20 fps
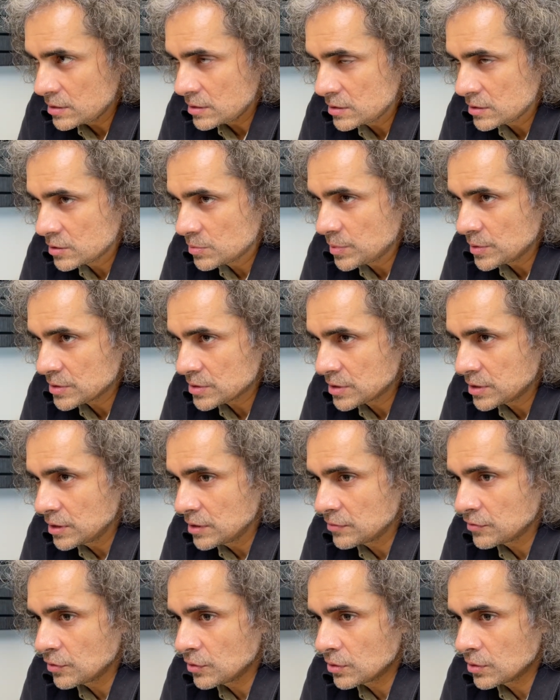
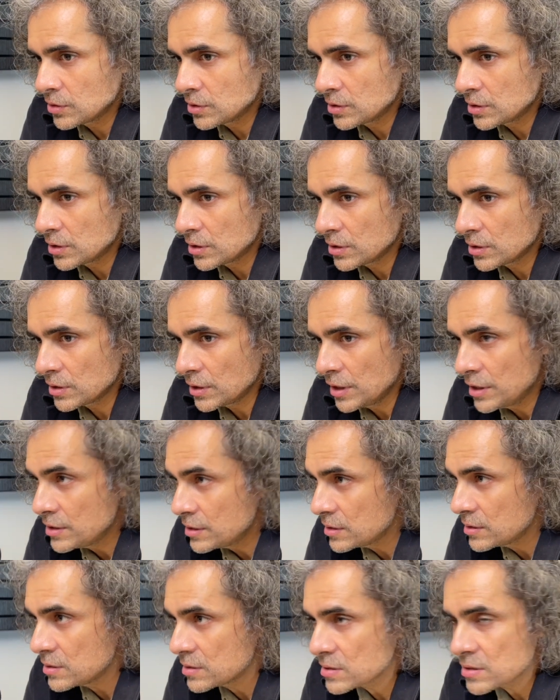especially for uh,
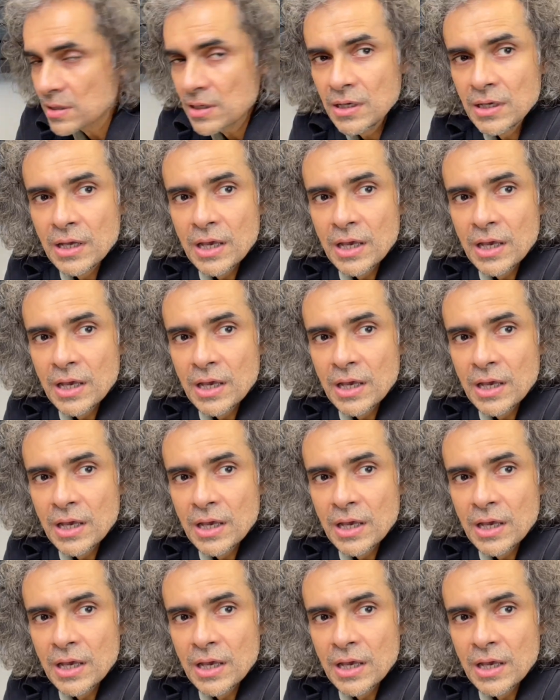Indians,